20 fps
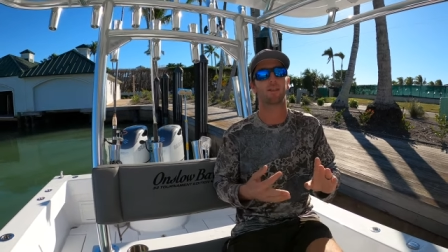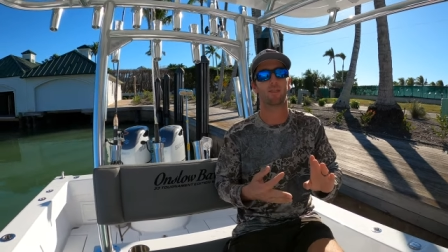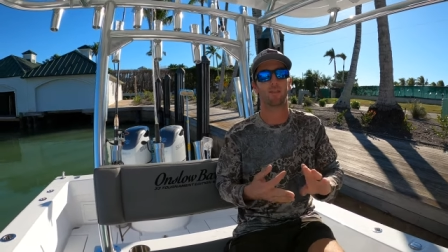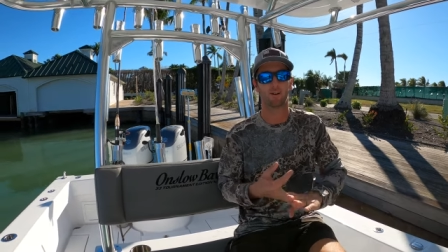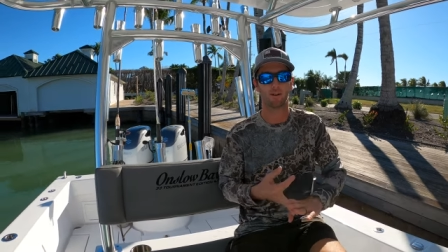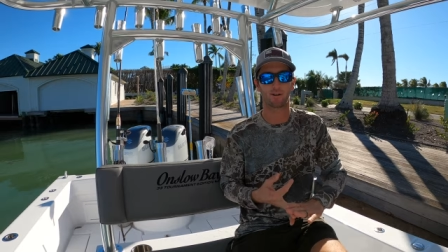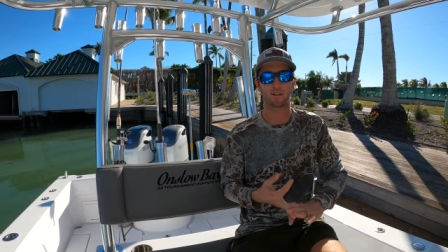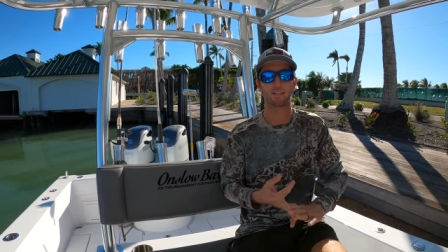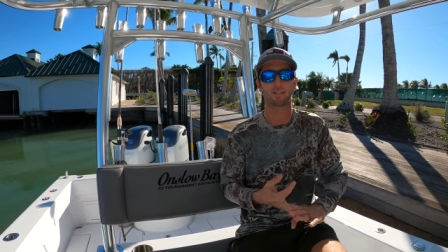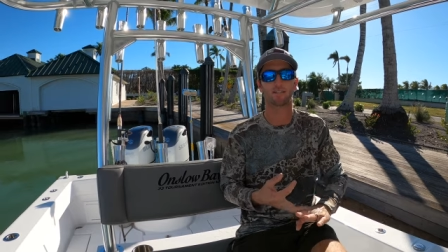
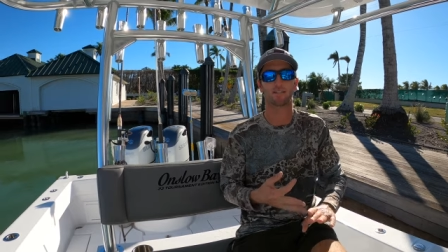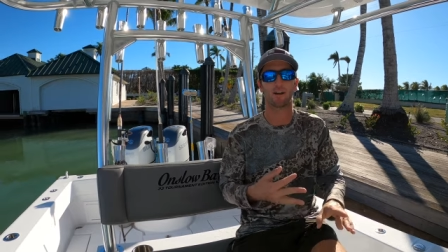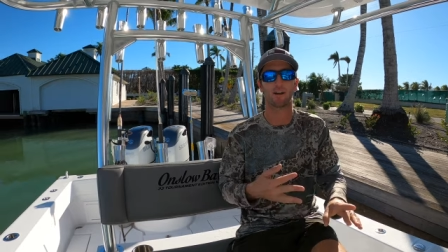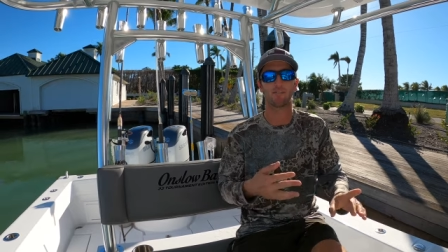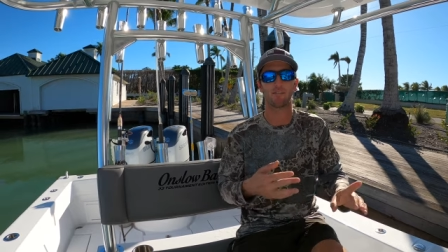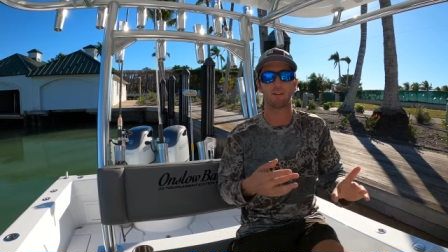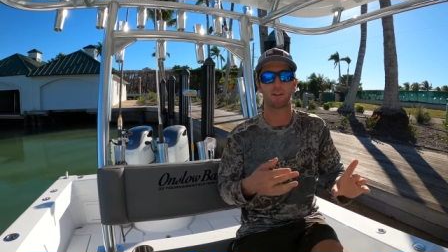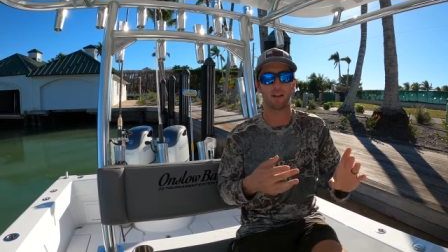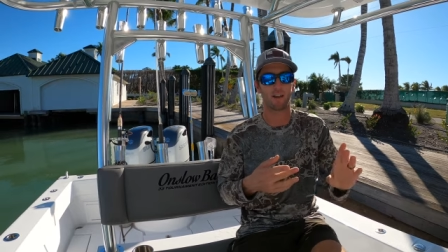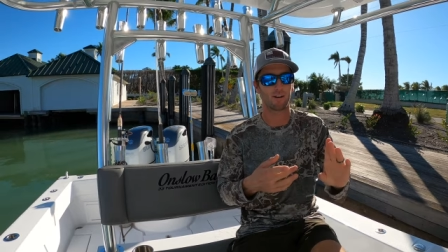
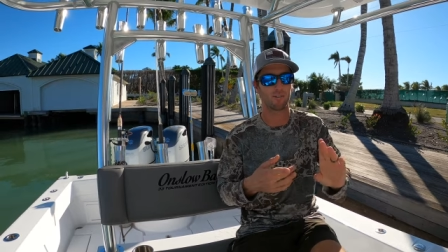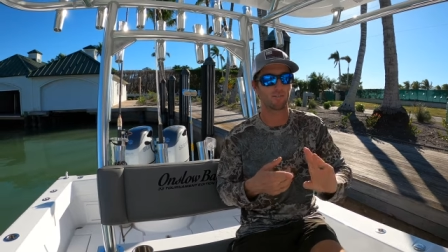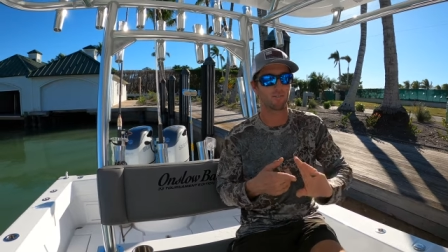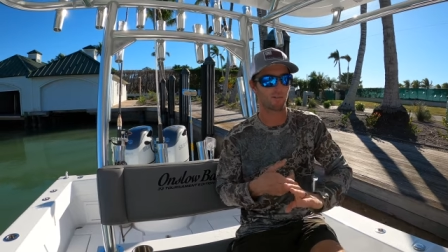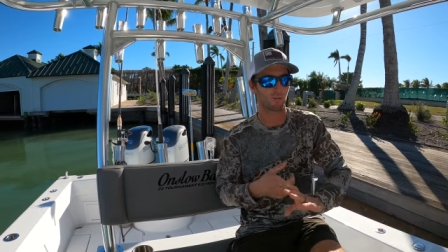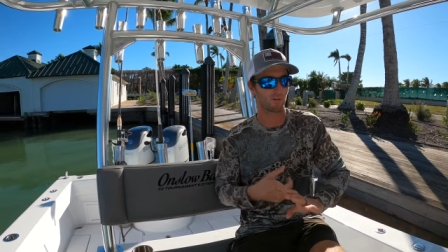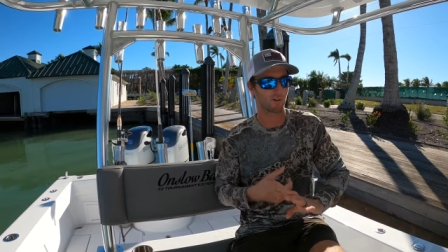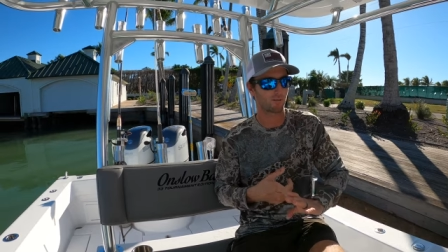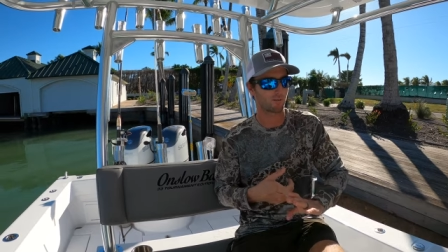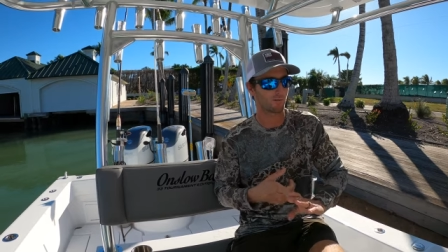37, and
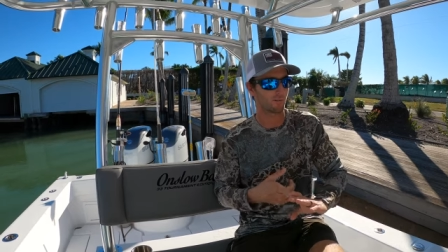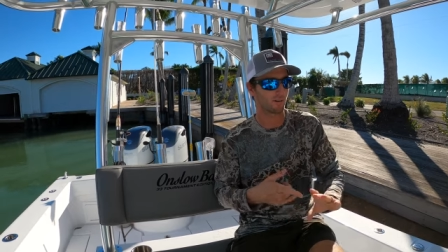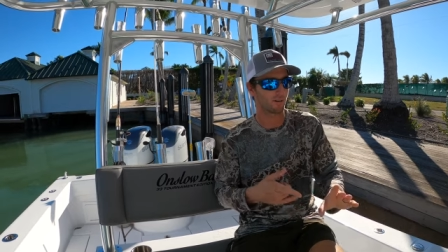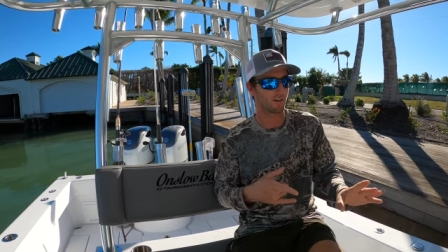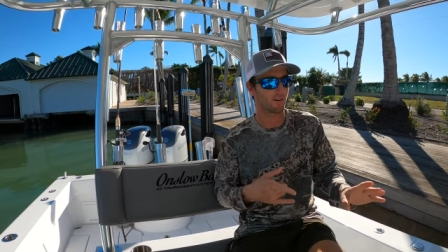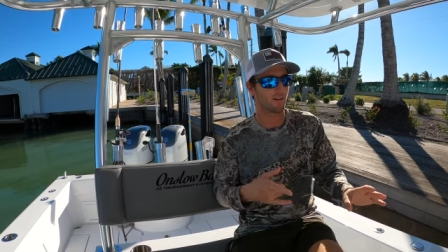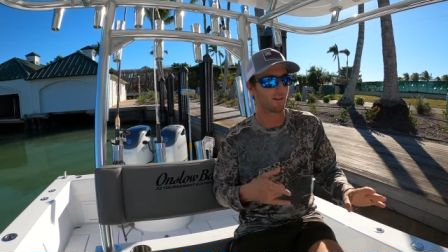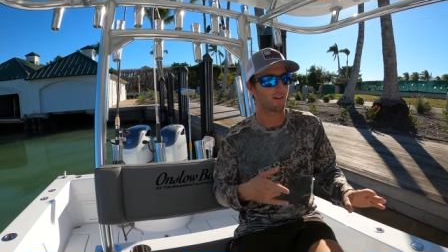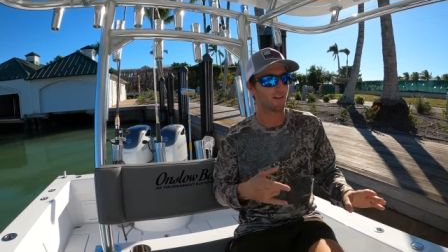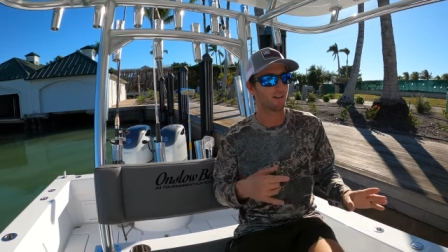
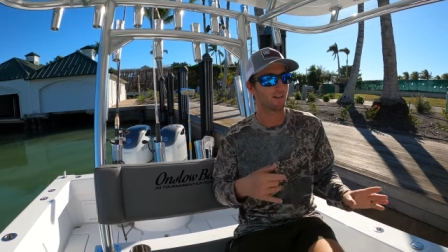41.